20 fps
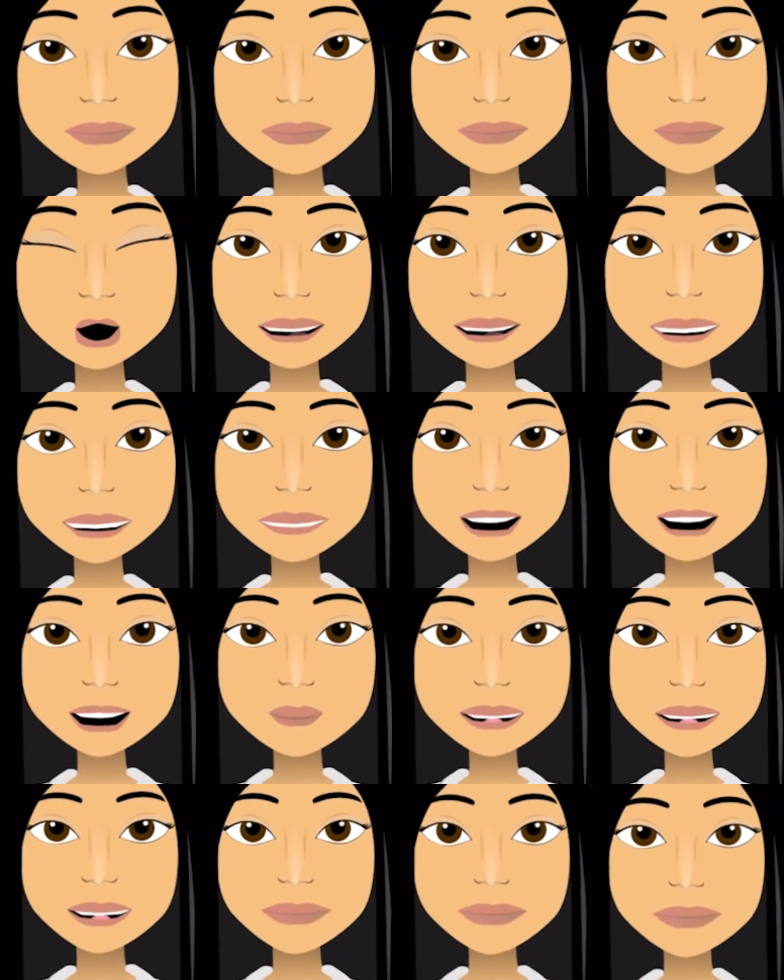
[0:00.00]
For
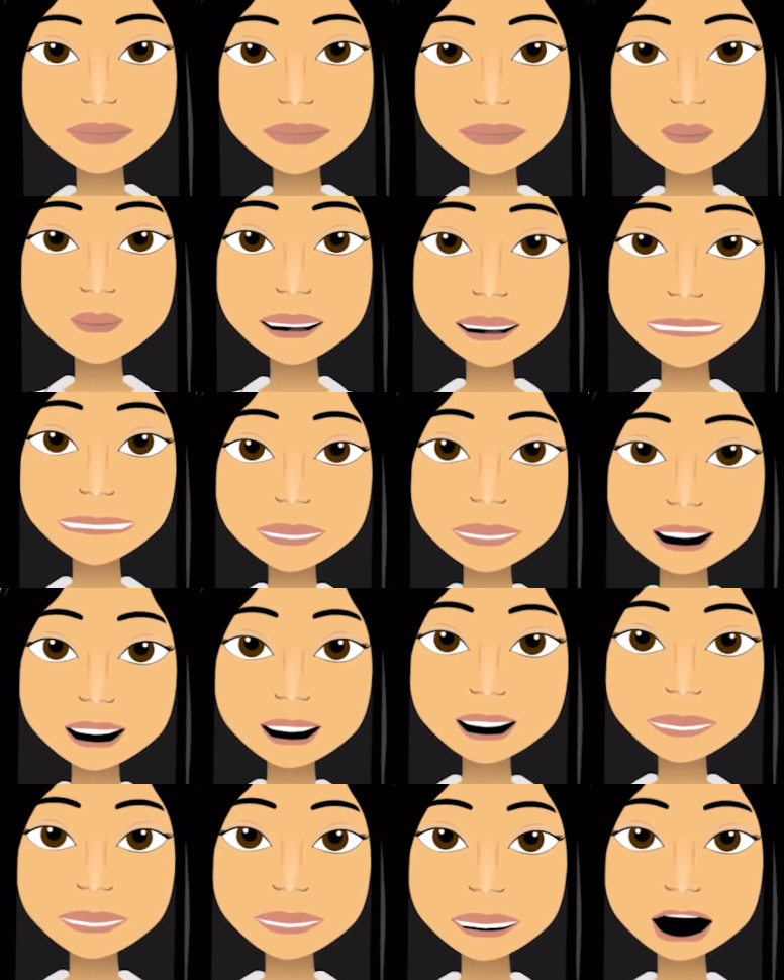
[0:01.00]
example, pretty
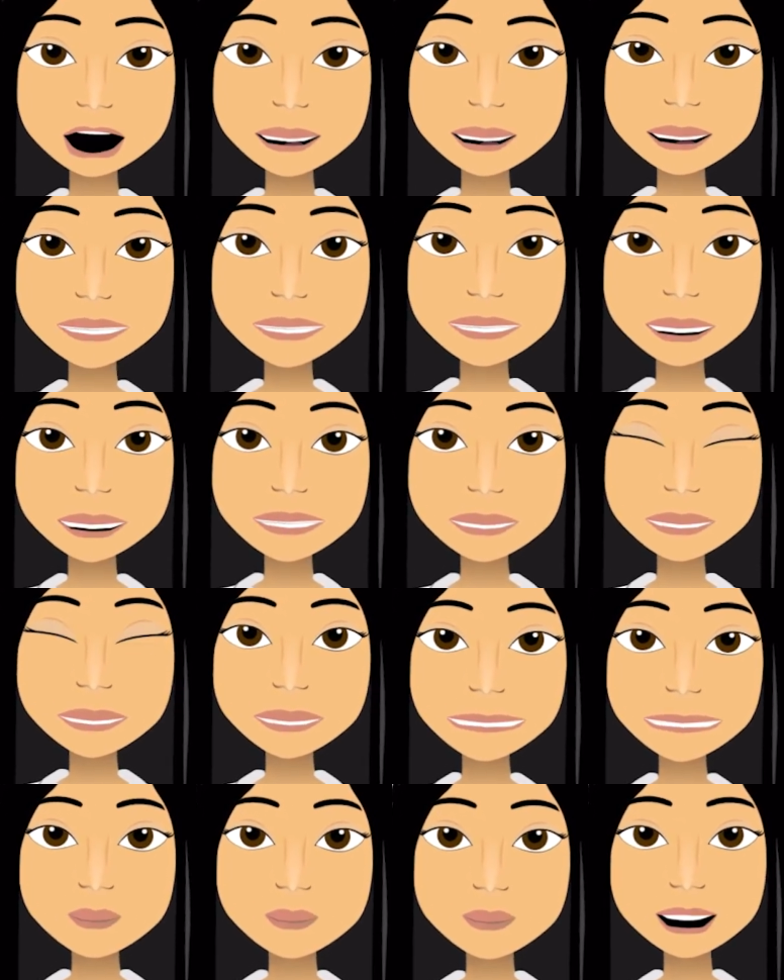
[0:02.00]
ends in the consonant
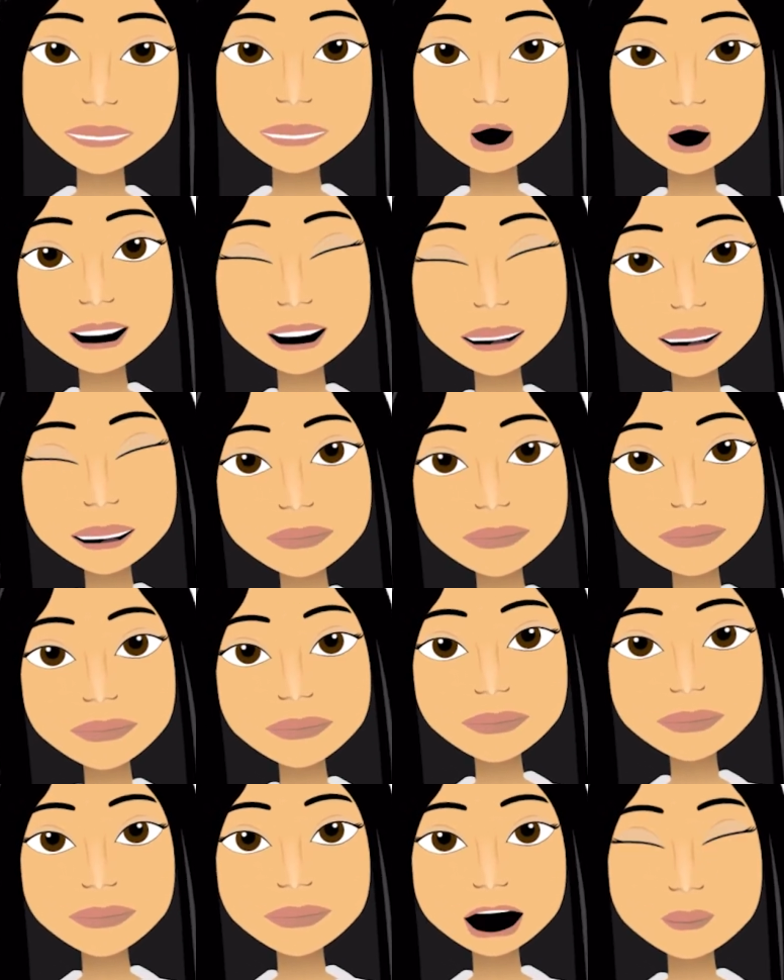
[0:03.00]
T plus Y.
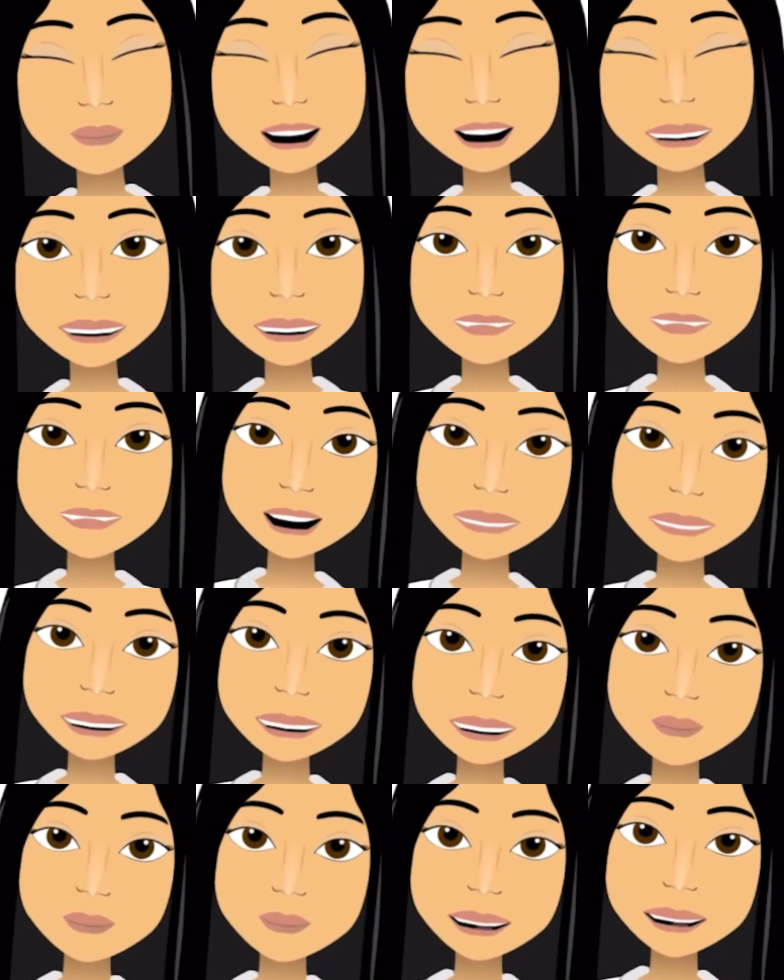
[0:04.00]
Comparative and
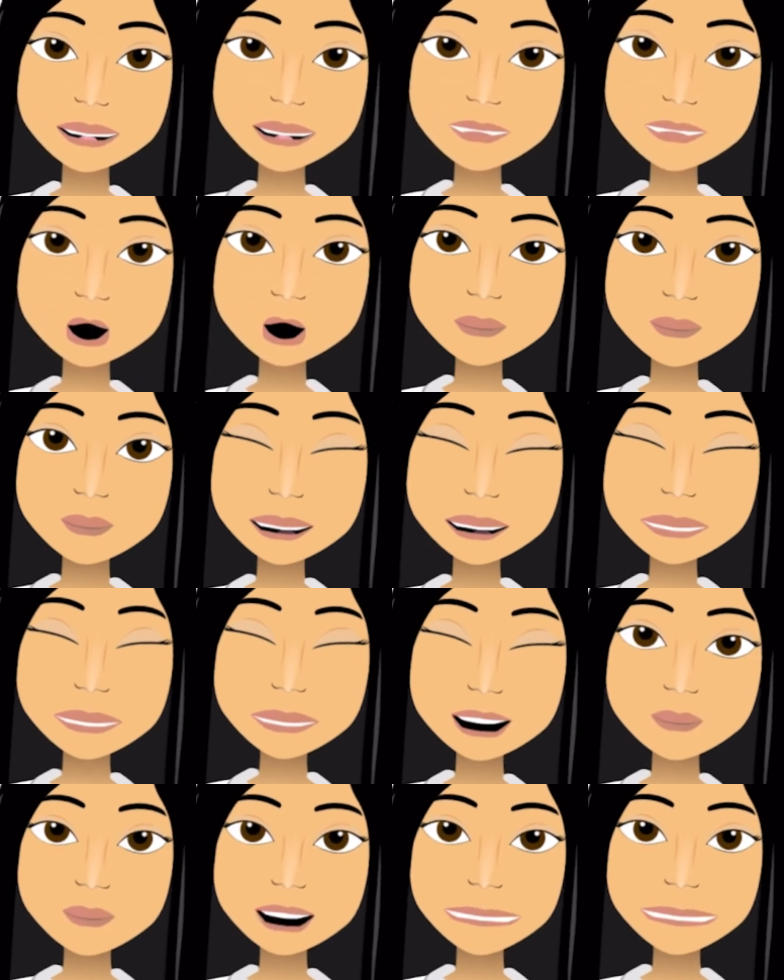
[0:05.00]
superlative forms are
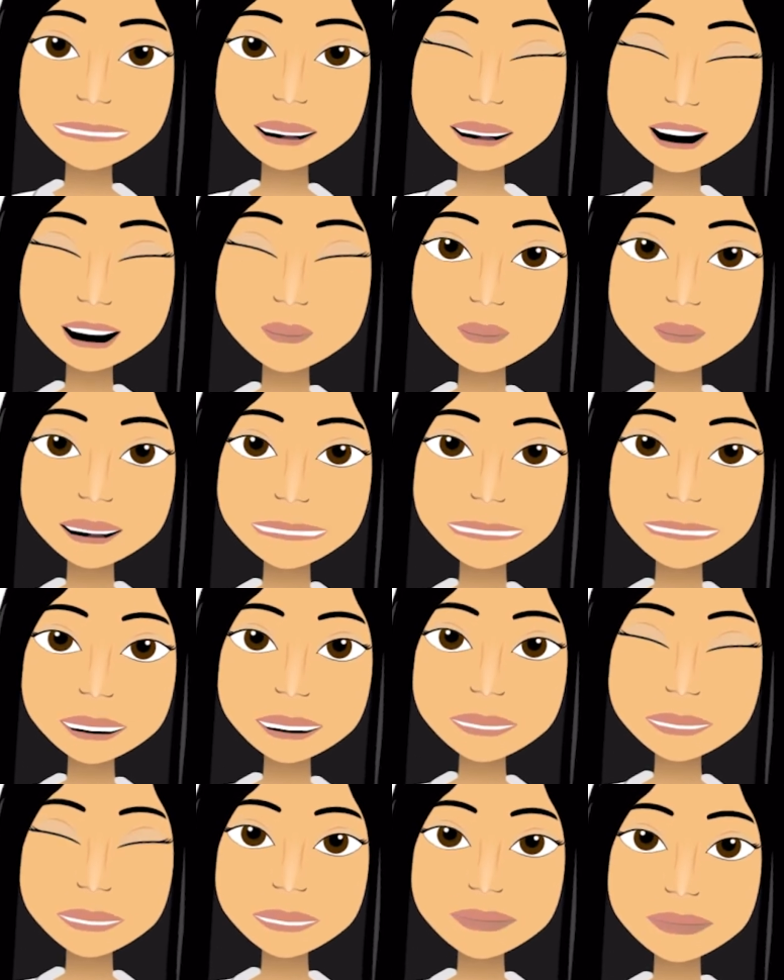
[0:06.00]
prettier and
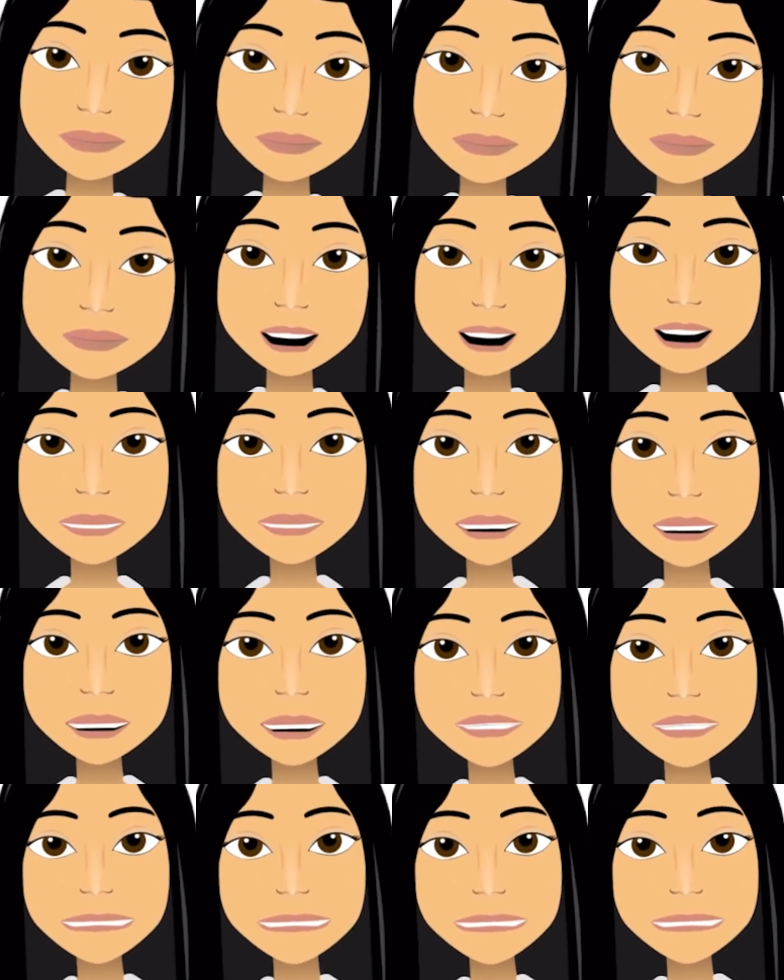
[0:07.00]
prettiest. The
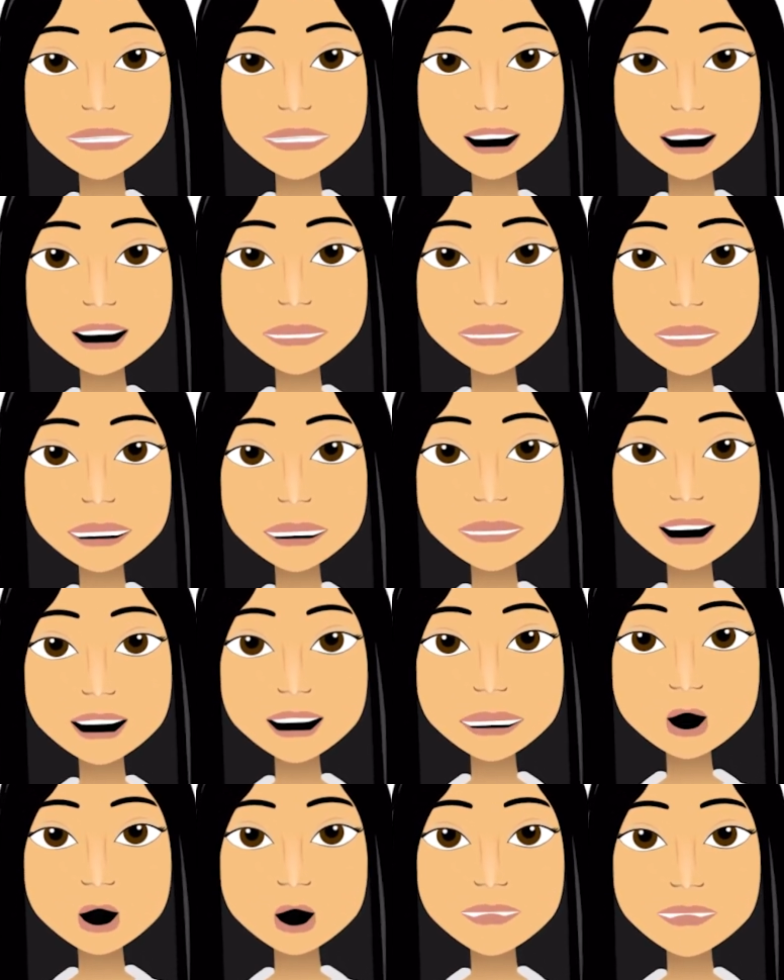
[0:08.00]
suffix es is
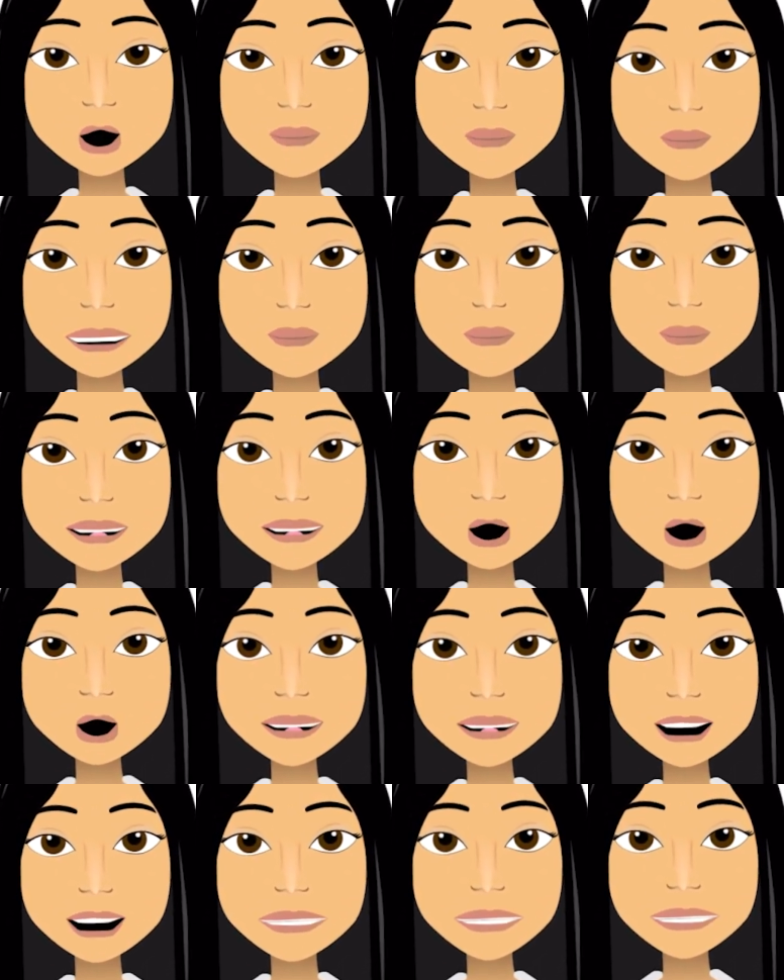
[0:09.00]
added to form the
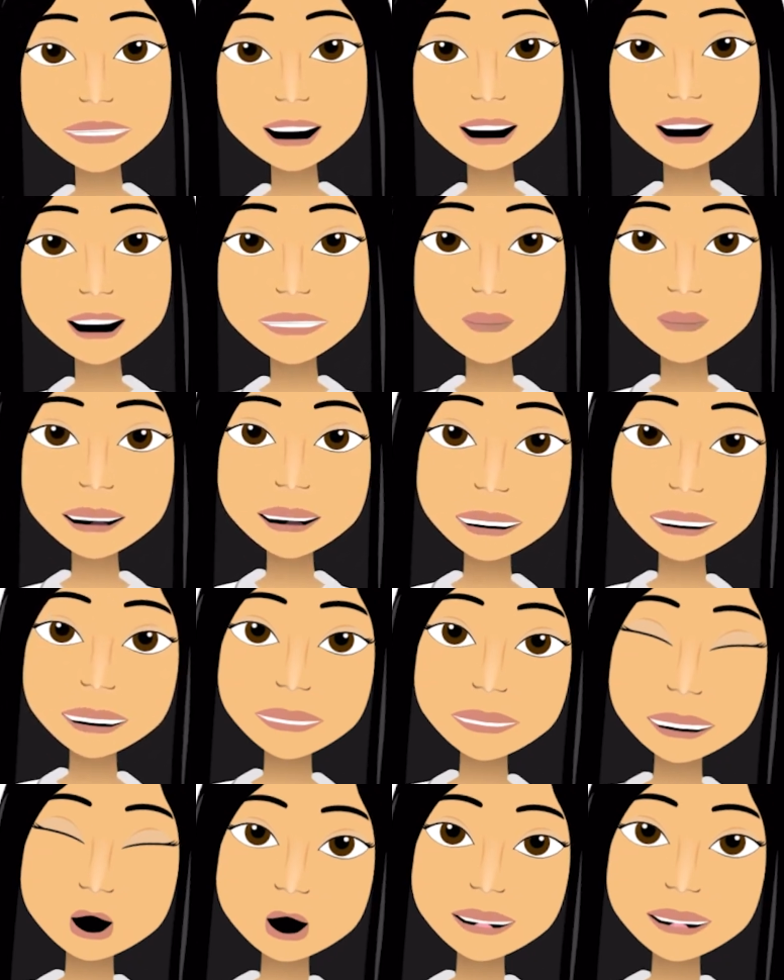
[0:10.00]
plural and third-person
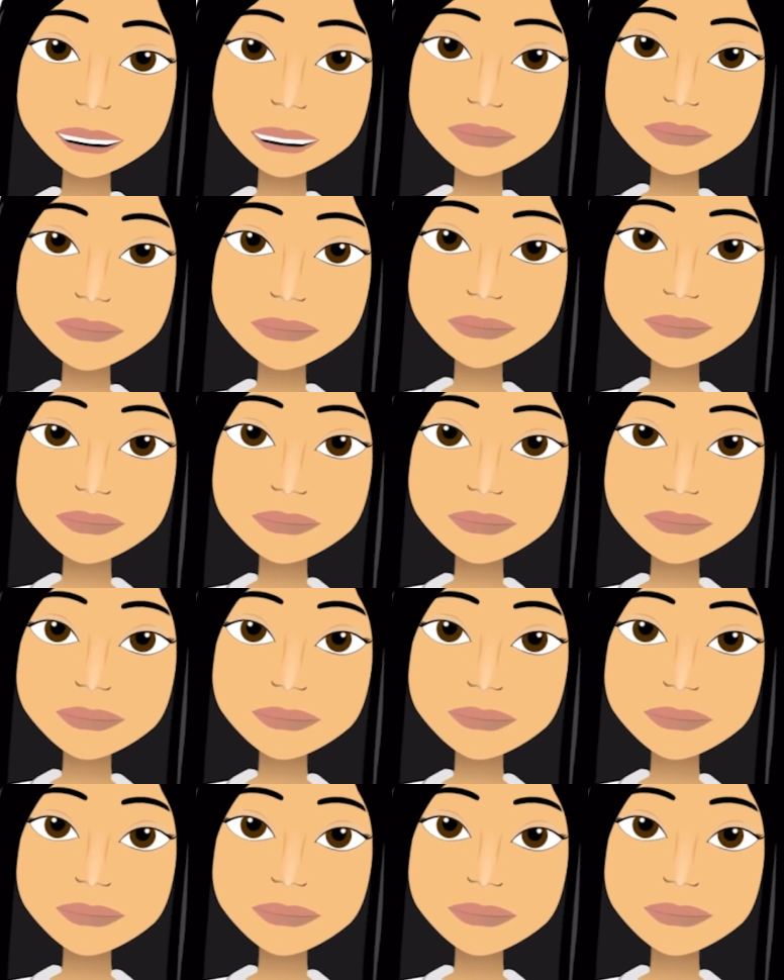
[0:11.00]
singular.